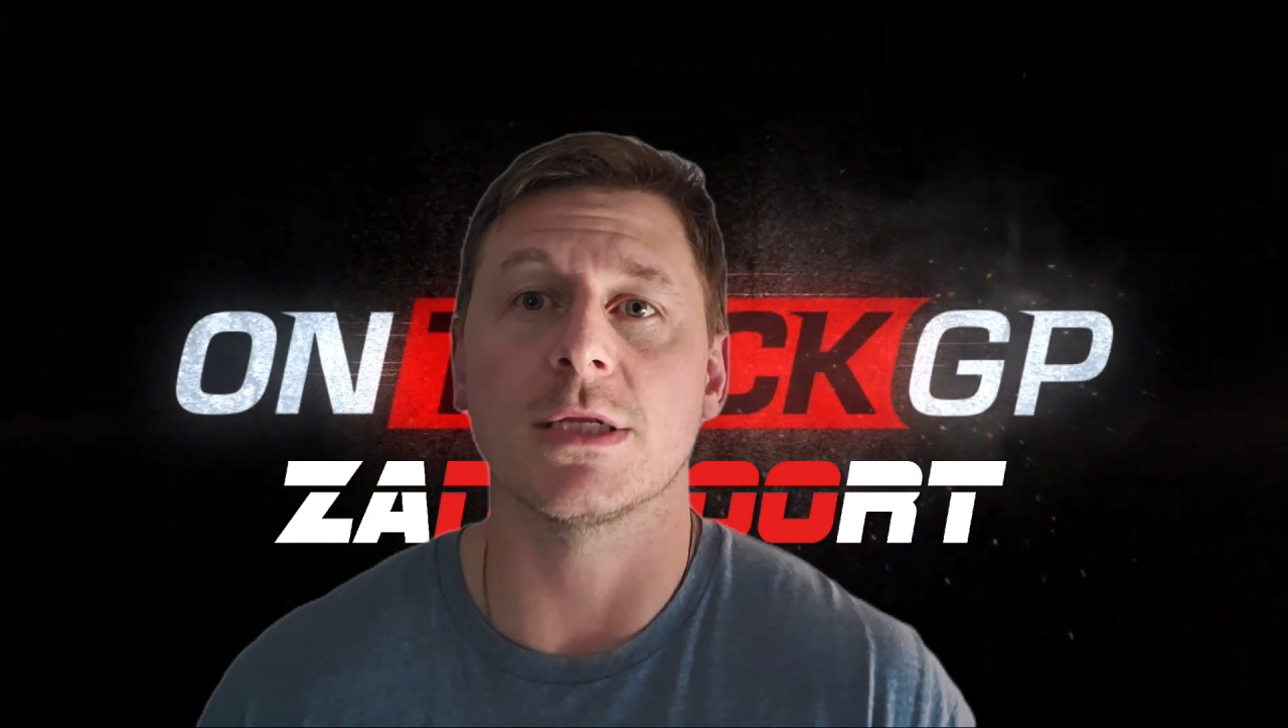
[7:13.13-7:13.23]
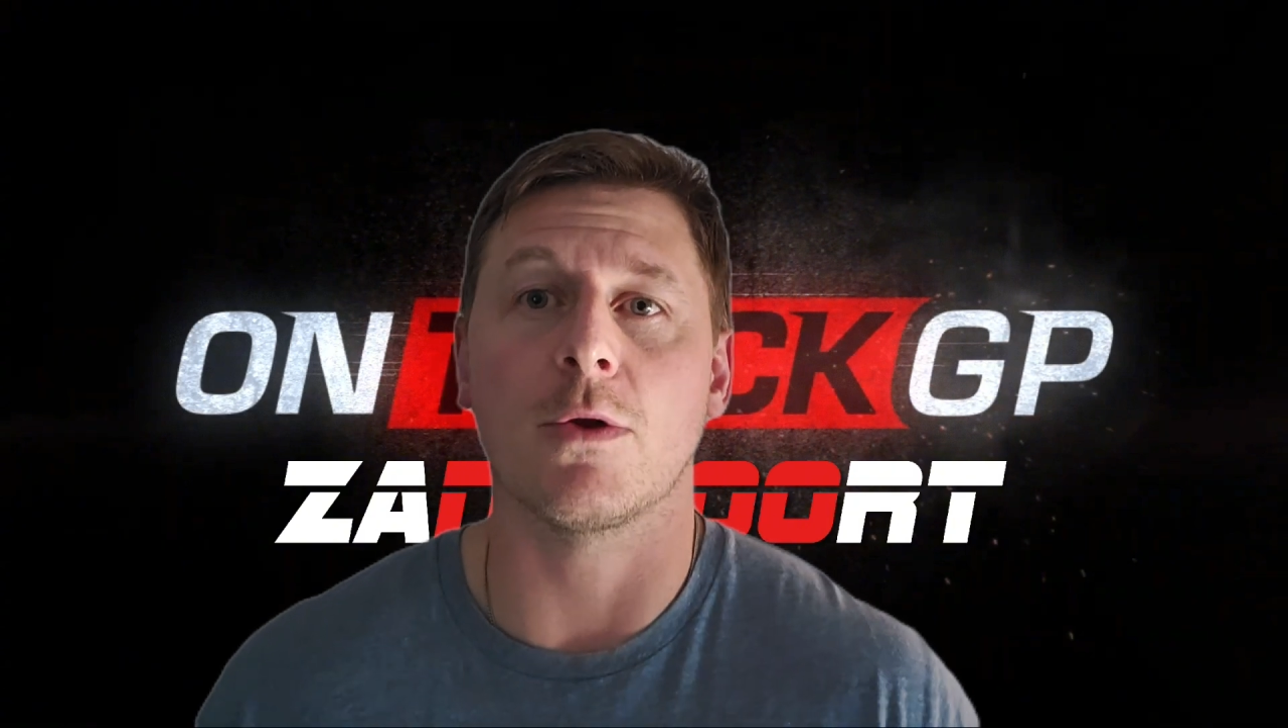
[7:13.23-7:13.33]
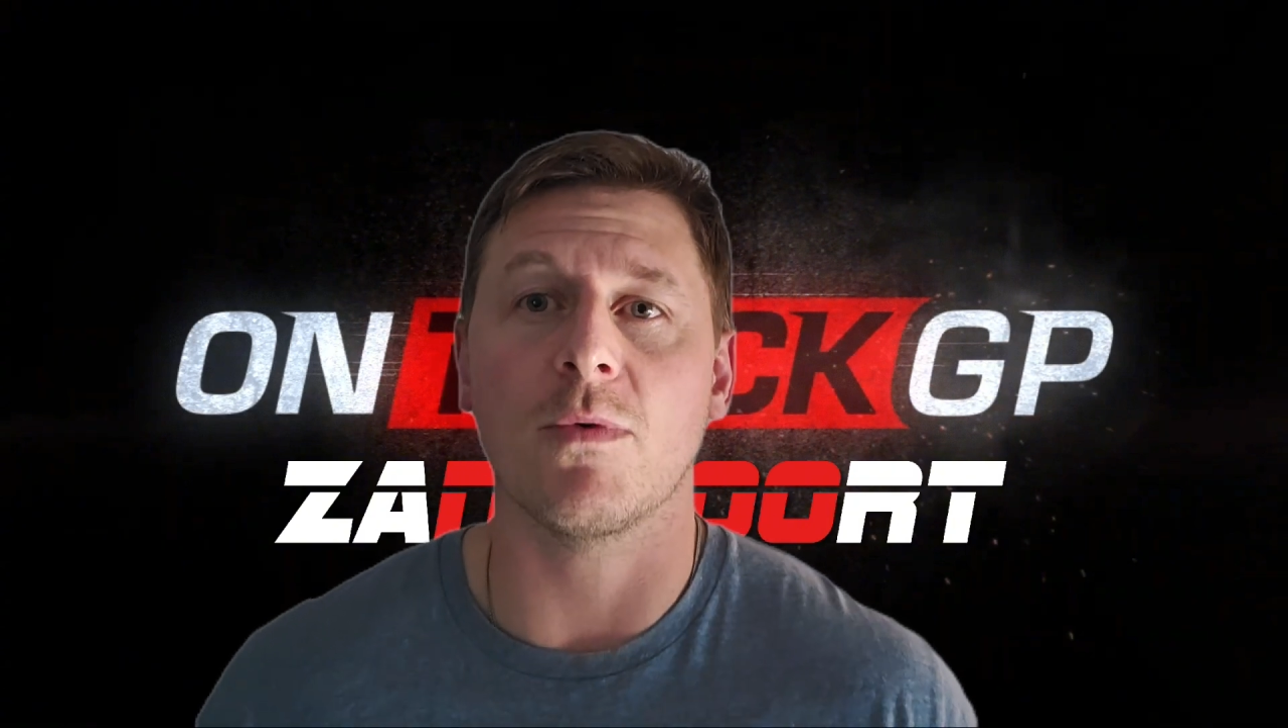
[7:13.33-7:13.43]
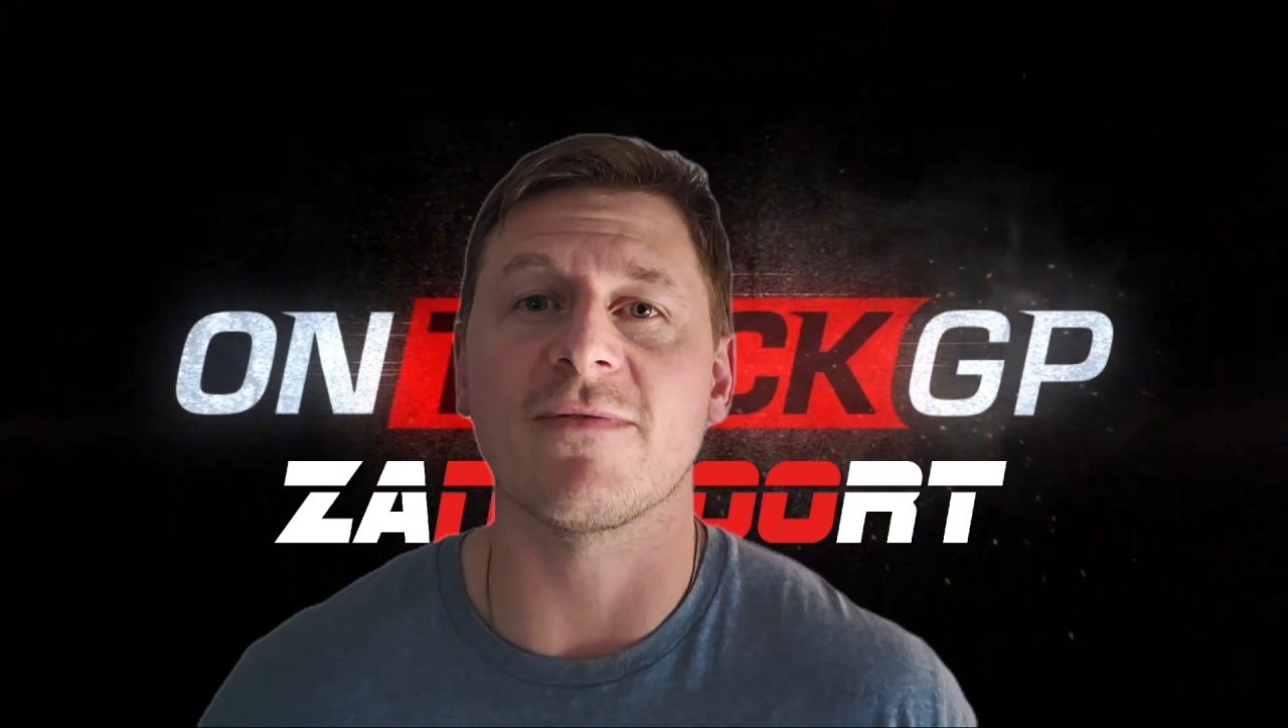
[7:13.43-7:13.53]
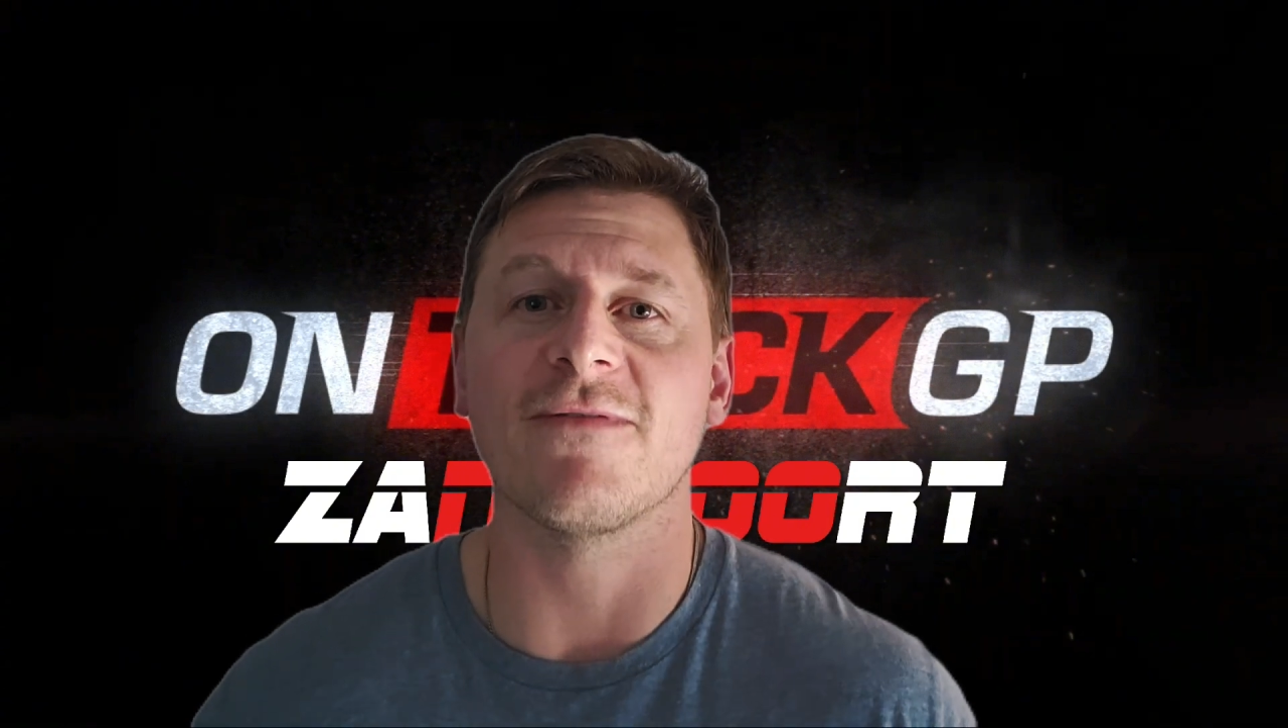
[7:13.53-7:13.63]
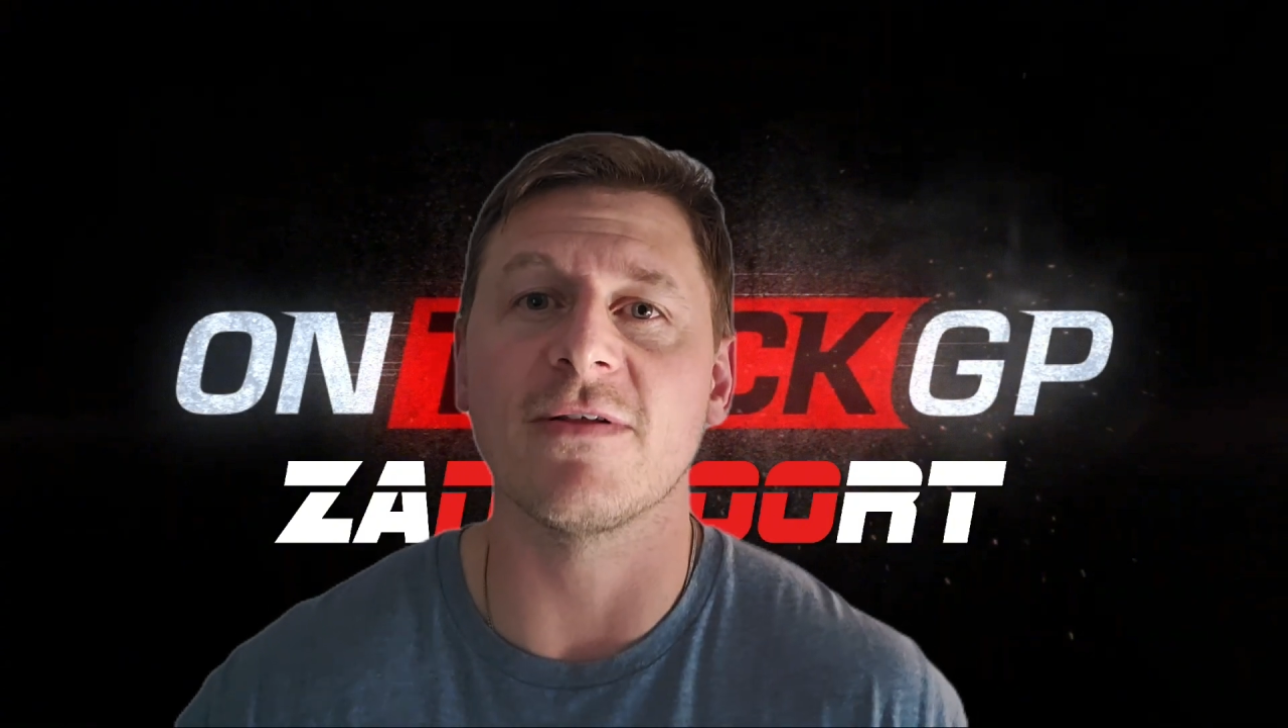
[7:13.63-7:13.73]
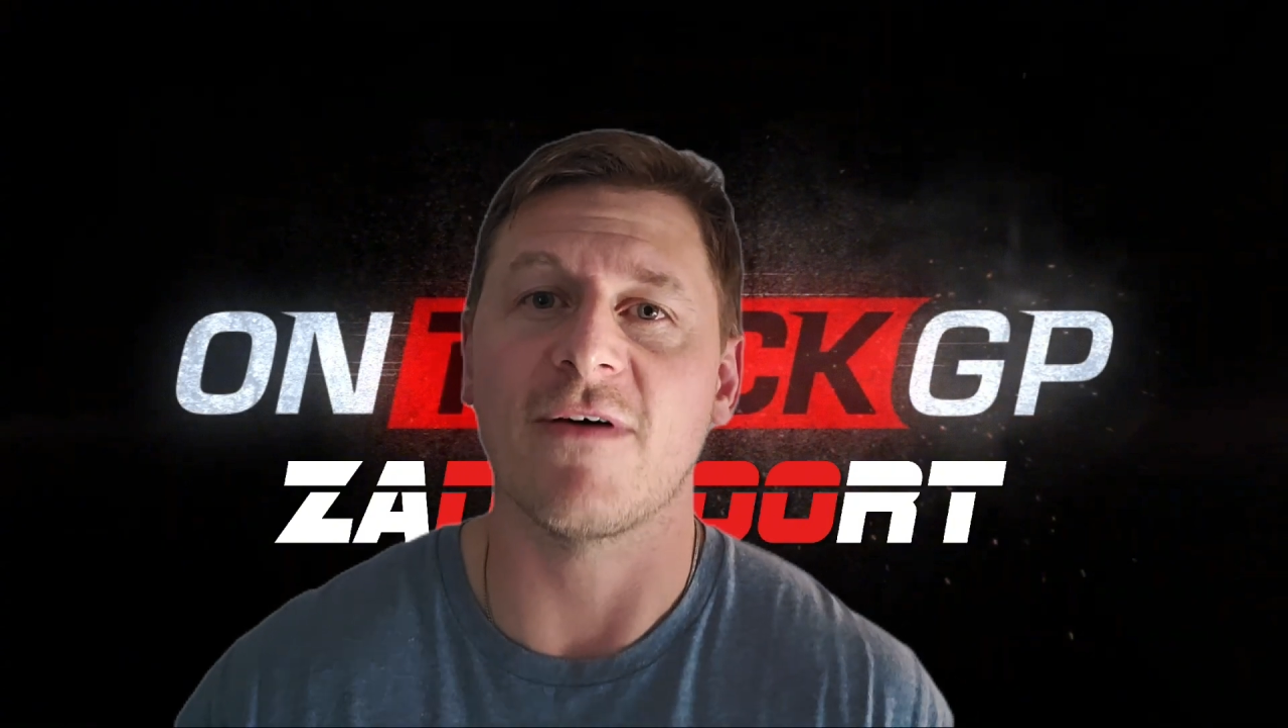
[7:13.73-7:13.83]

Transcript: and a grid full of